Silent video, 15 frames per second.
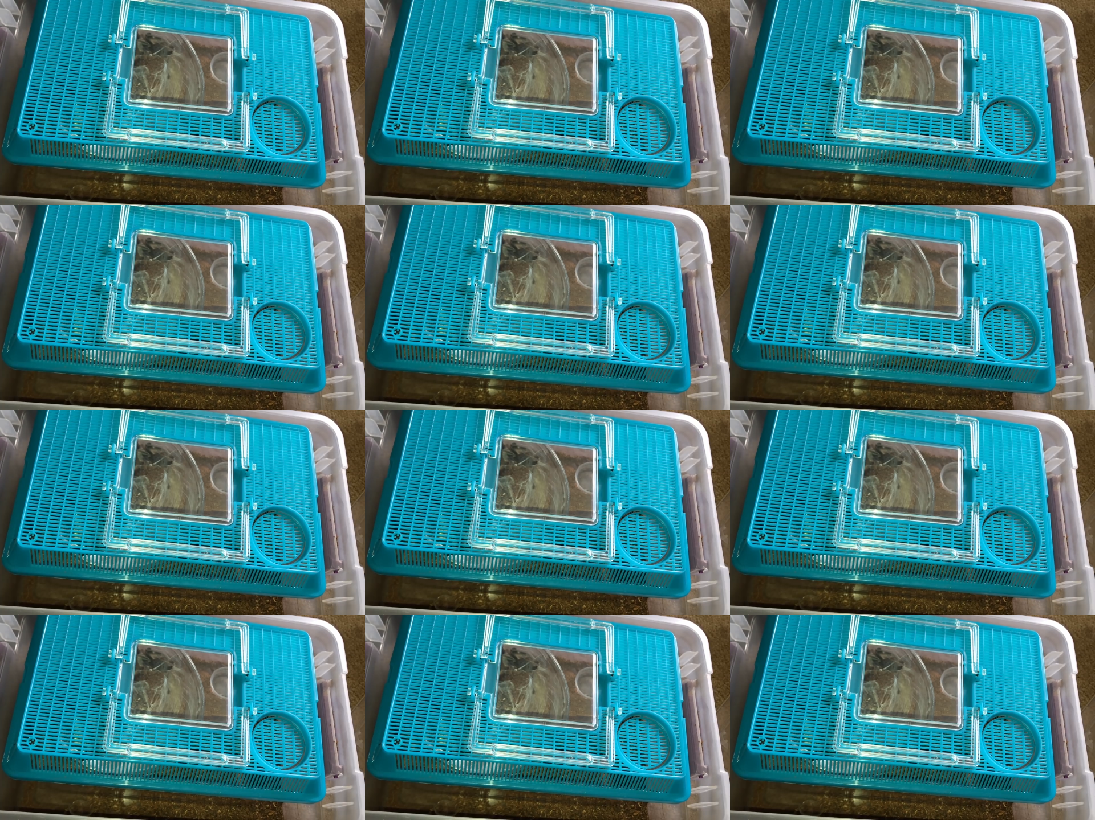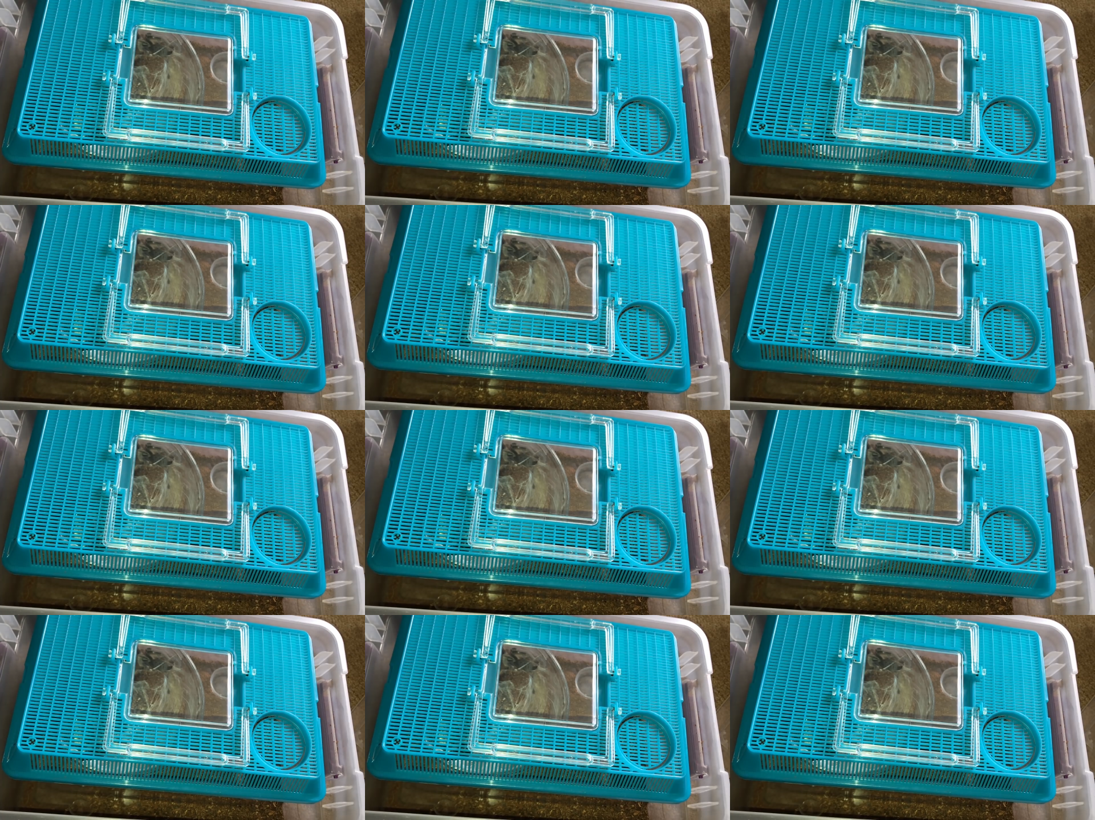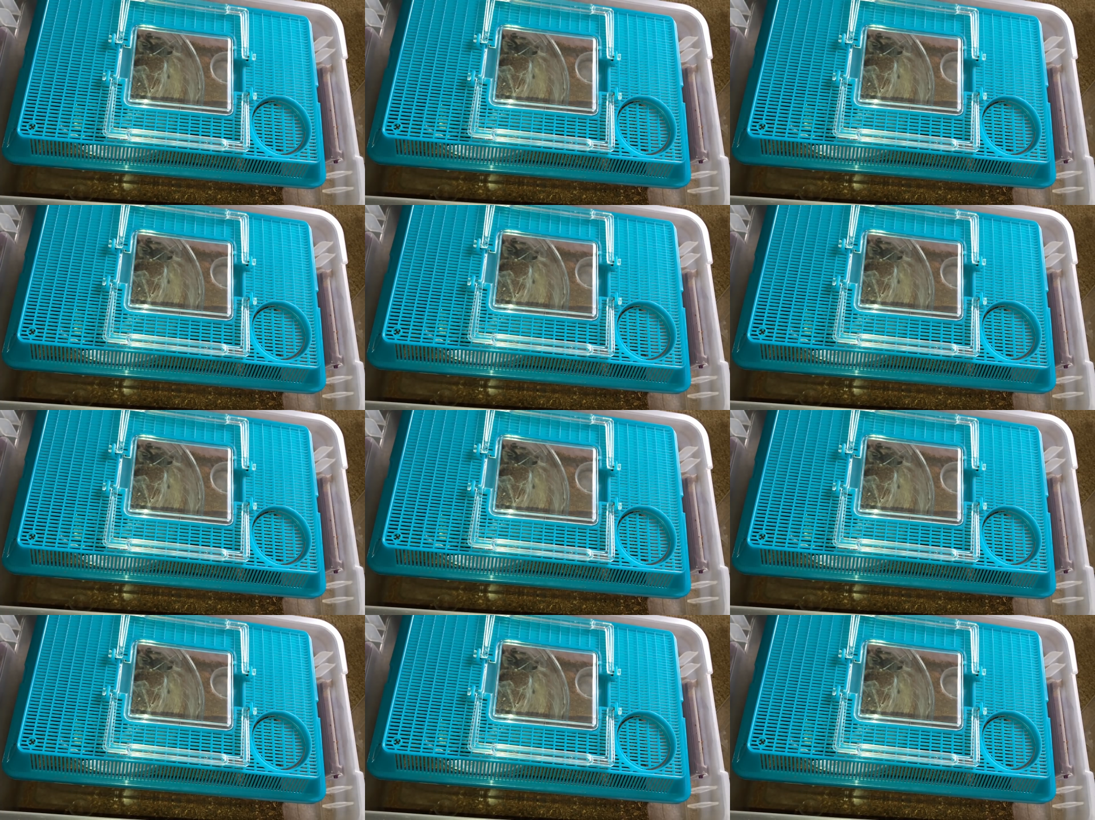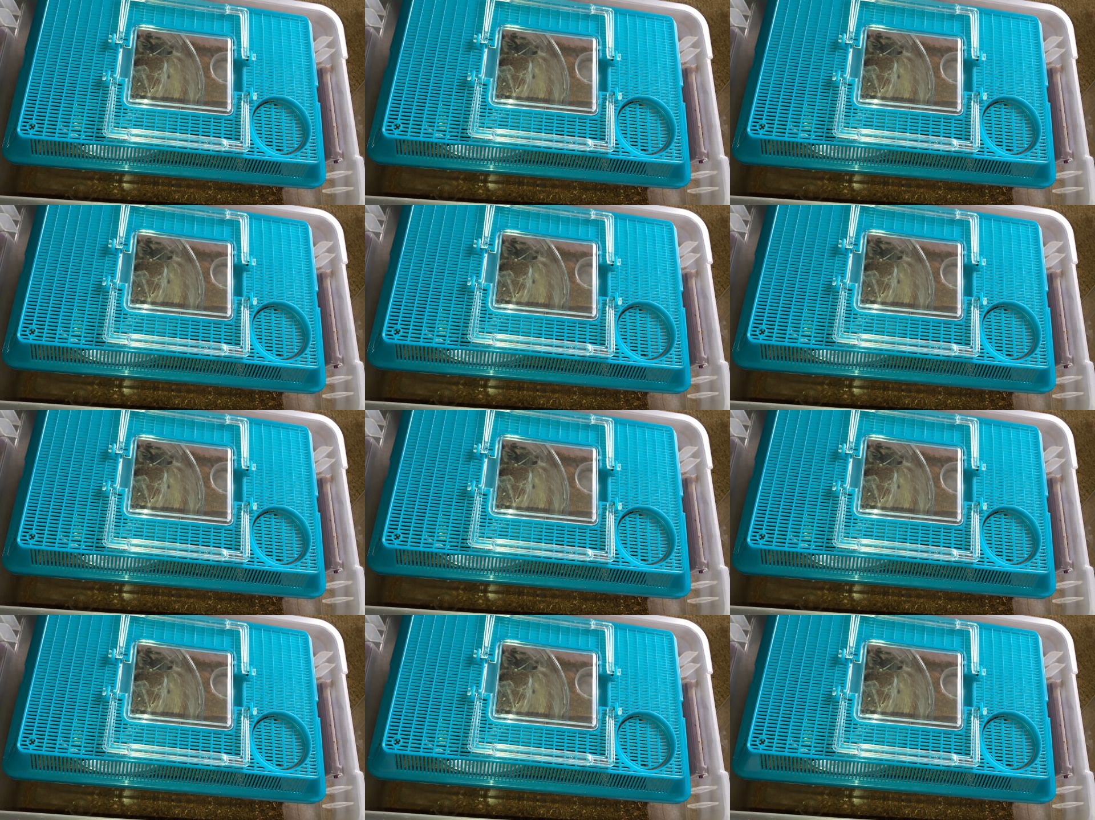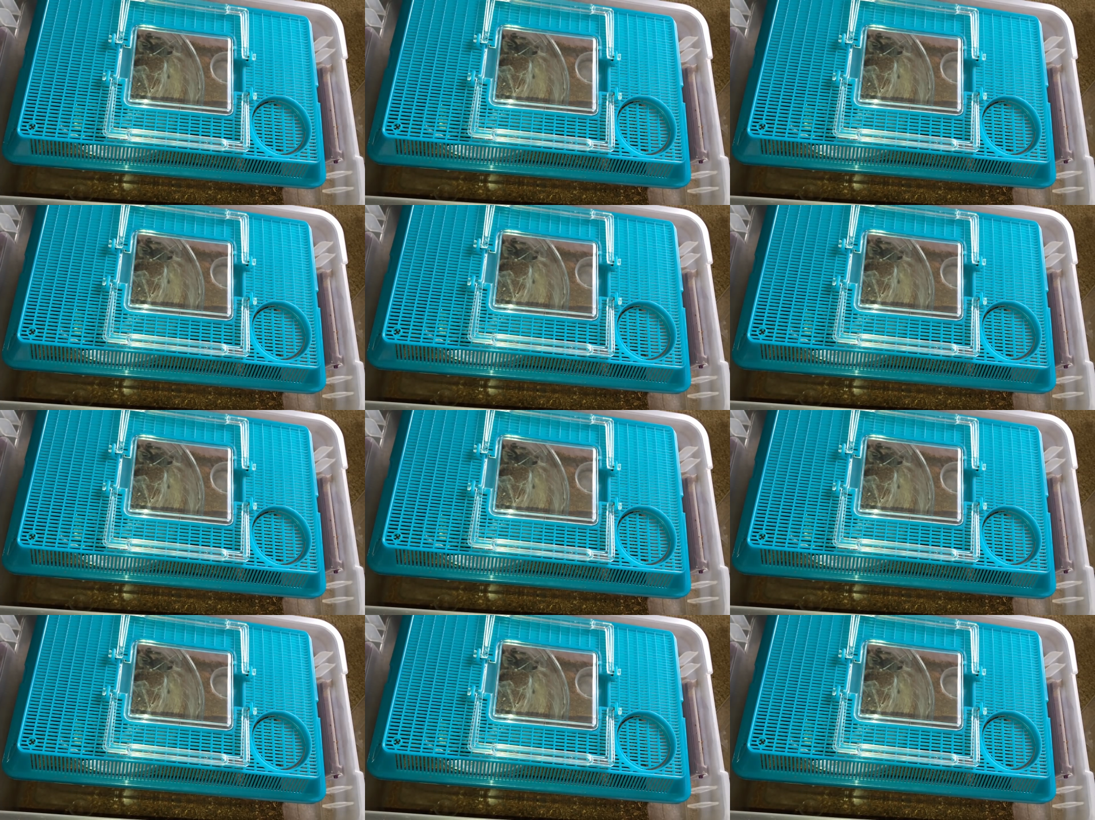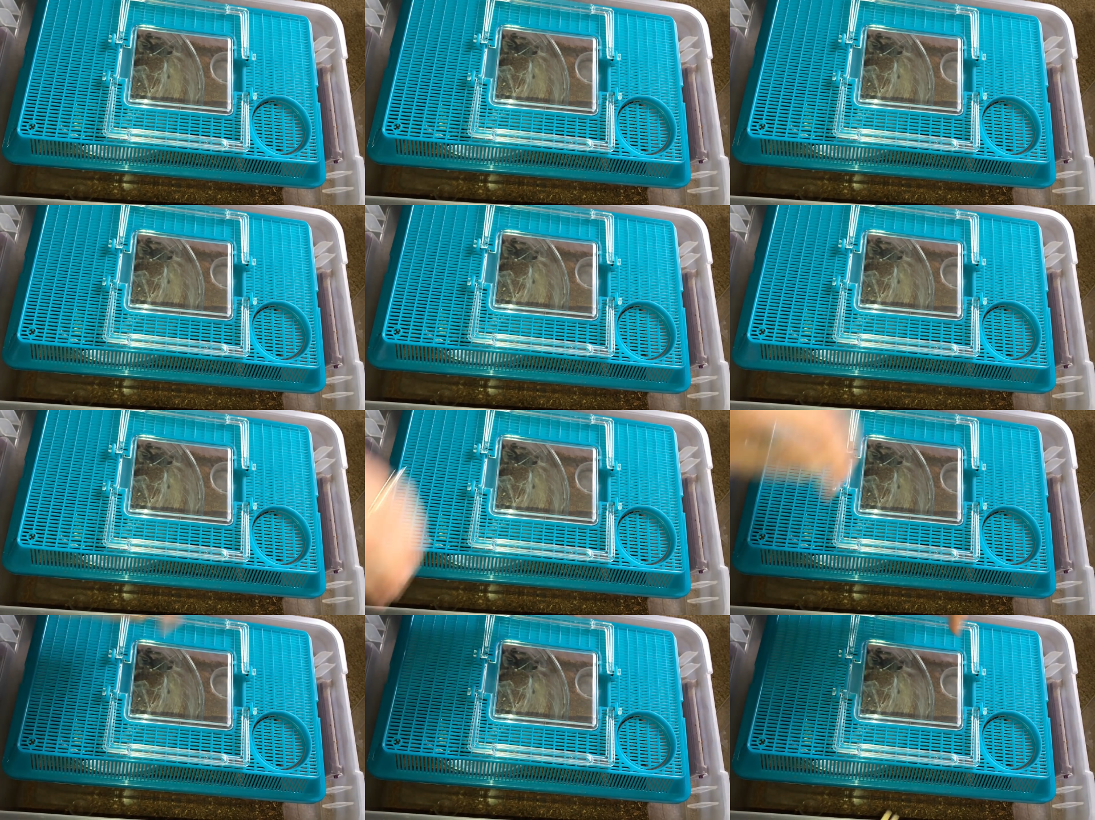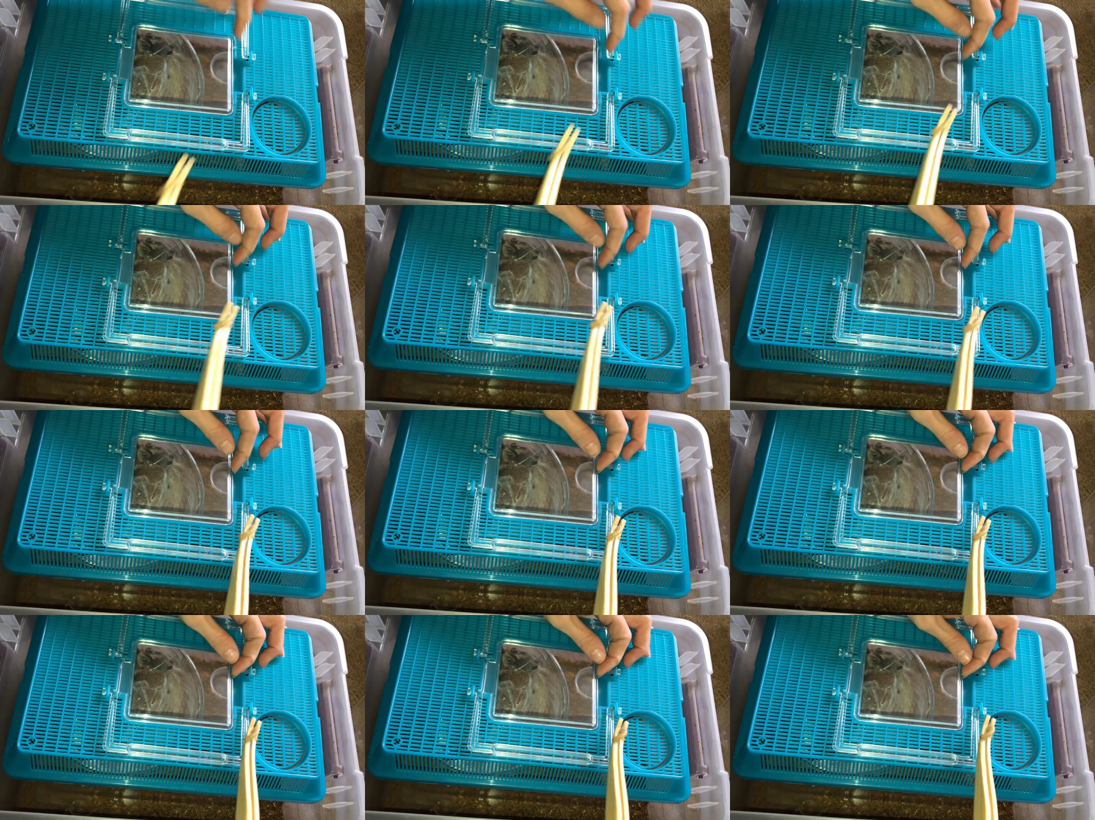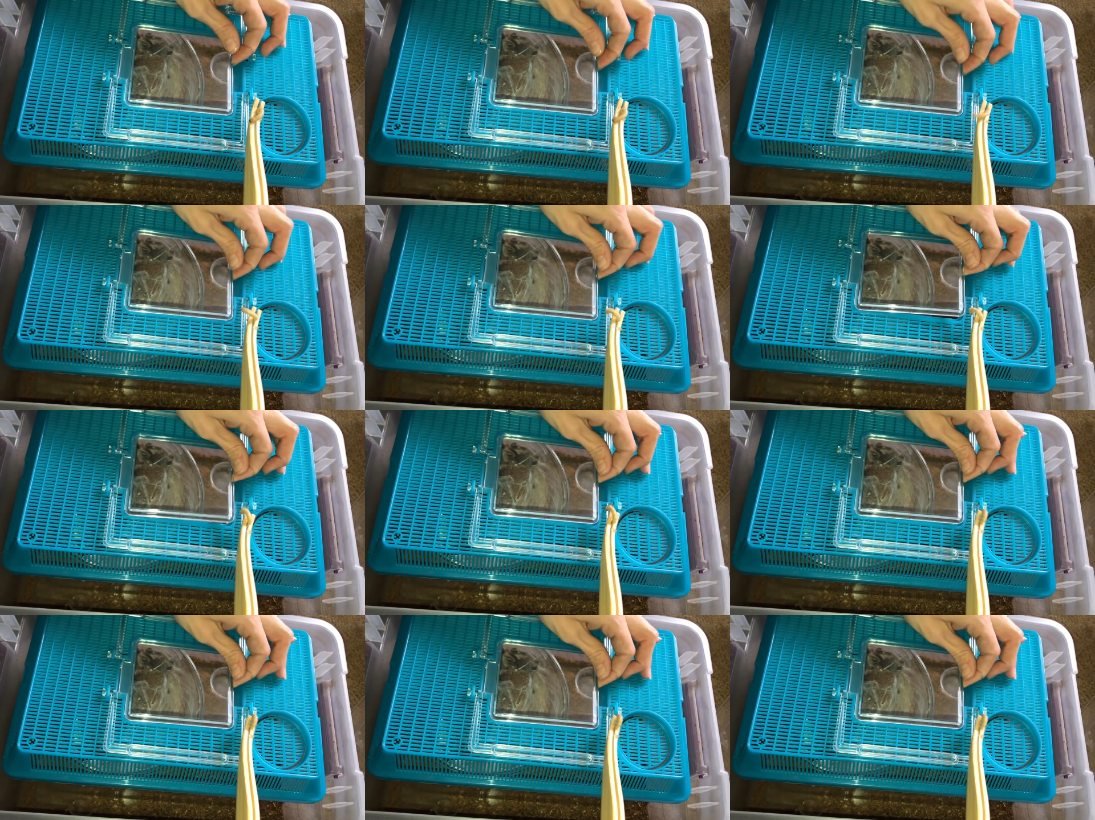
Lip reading: No face is visible, so there are no lips to read.